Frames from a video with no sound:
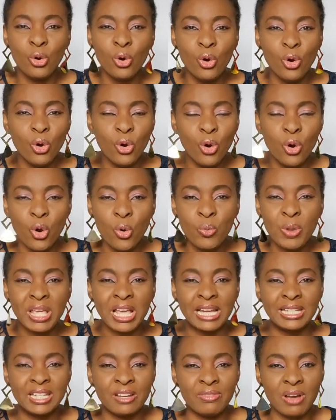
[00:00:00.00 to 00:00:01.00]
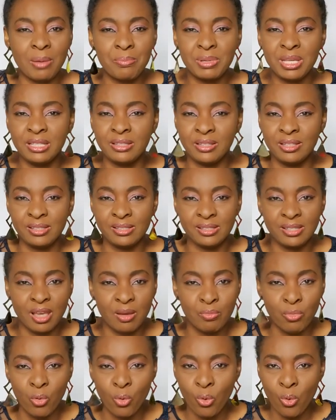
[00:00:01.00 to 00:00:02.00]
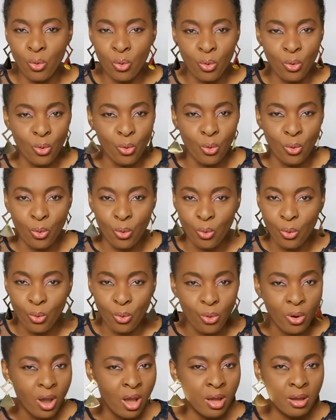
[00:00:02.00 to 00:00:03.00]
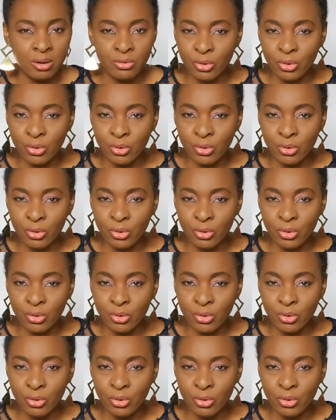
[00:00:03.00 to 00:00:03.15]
We can never be the same.